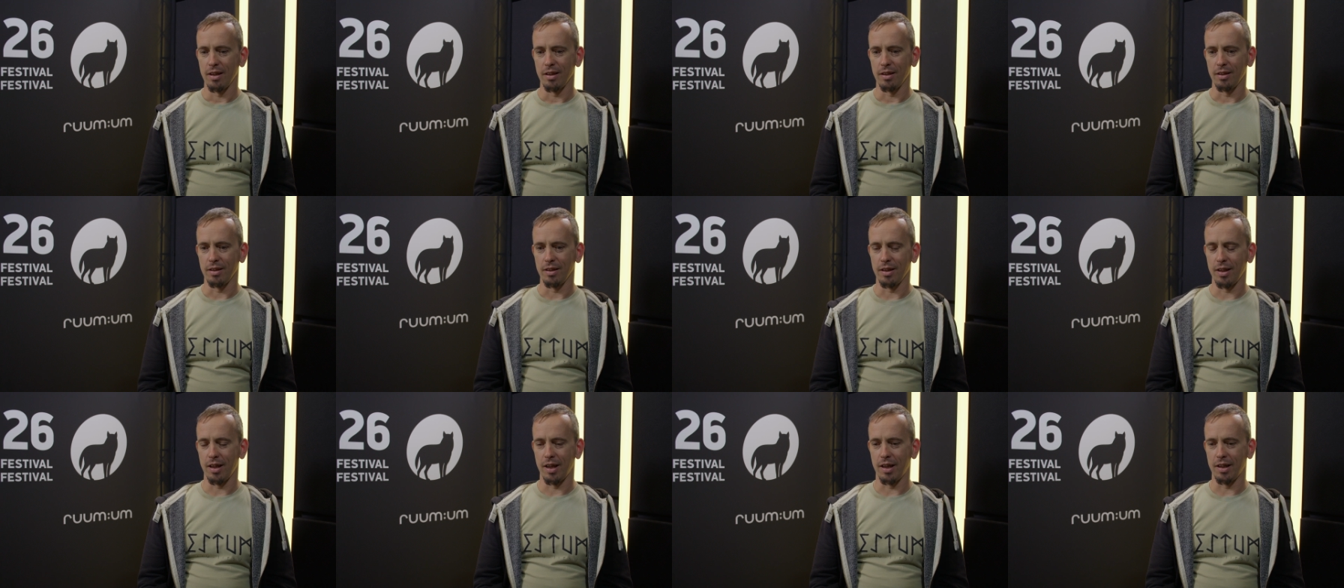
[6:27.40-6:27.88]

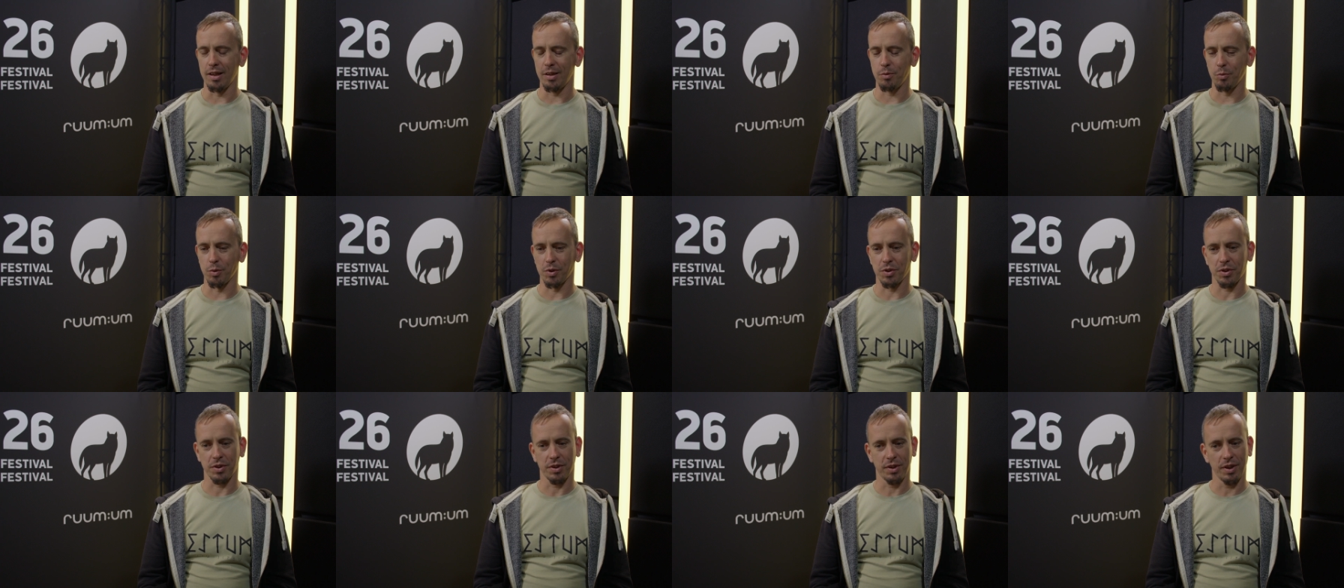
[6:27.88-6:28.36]
yeah it
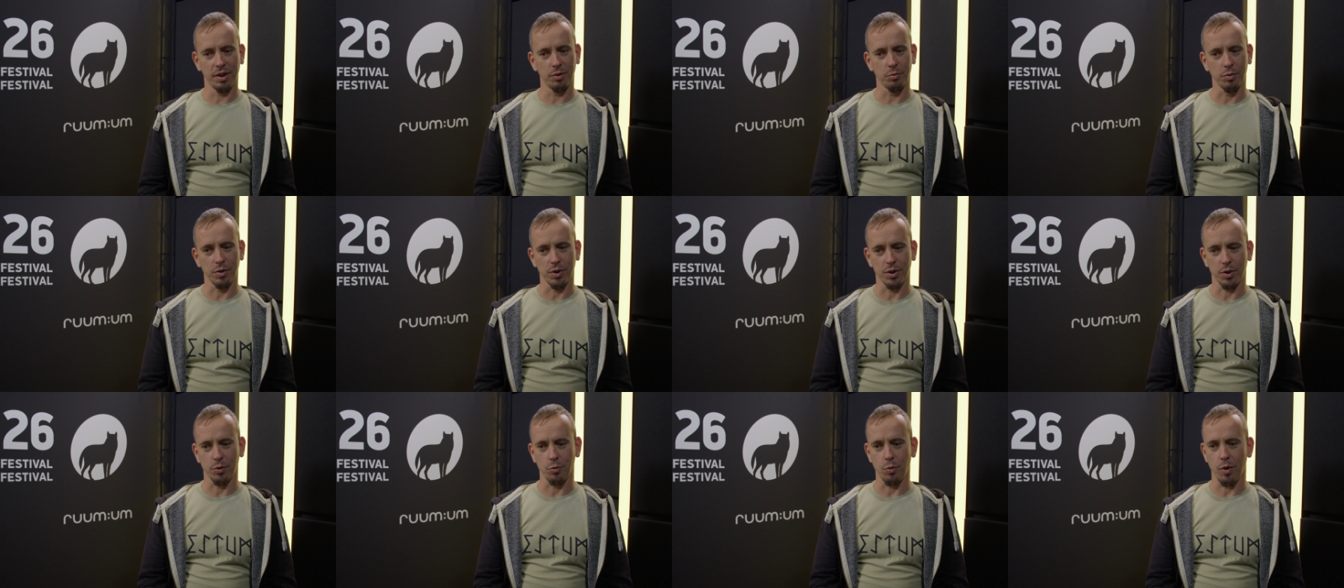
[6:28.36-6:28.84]
was it
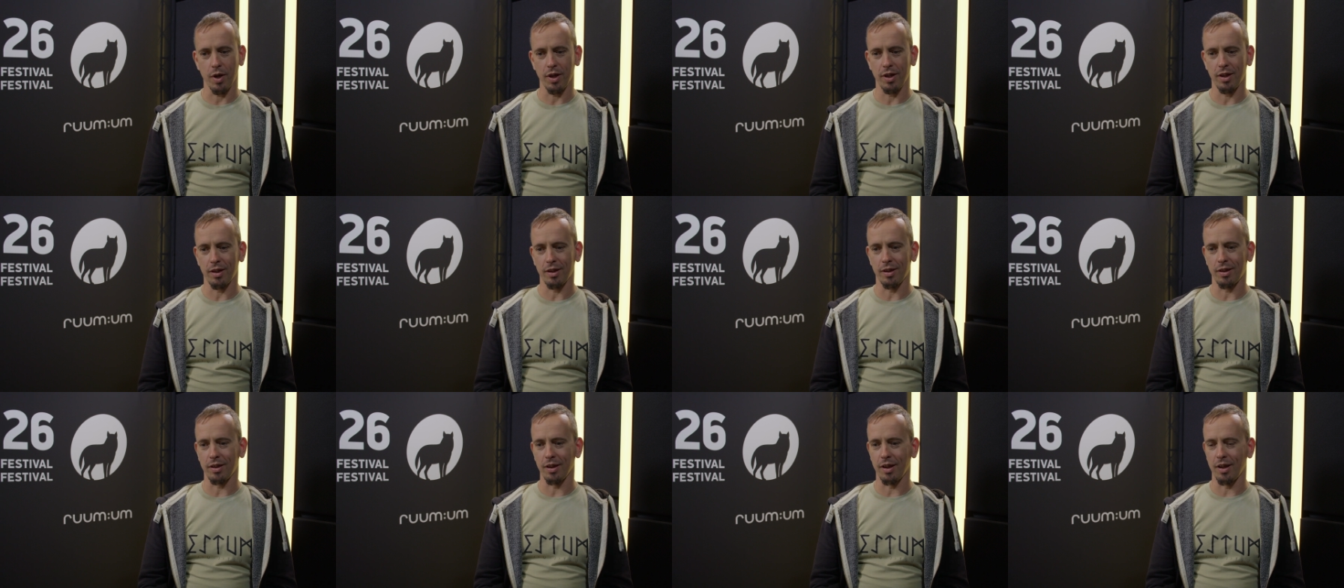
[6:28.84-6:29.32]
was quite
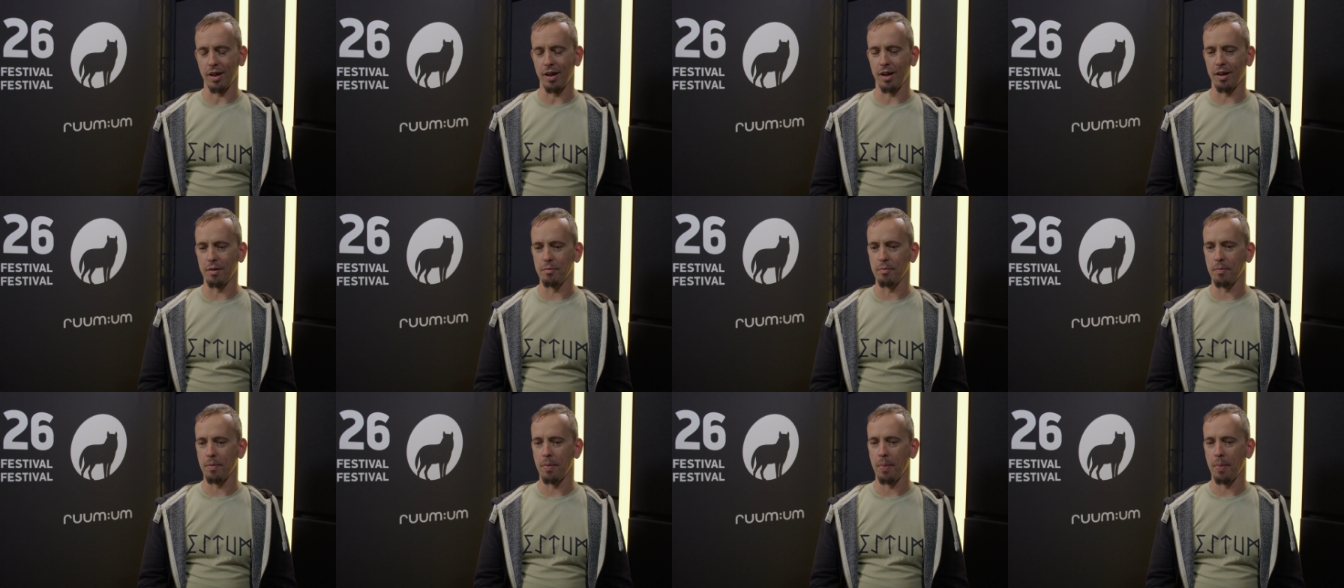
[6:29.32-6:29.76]
uh,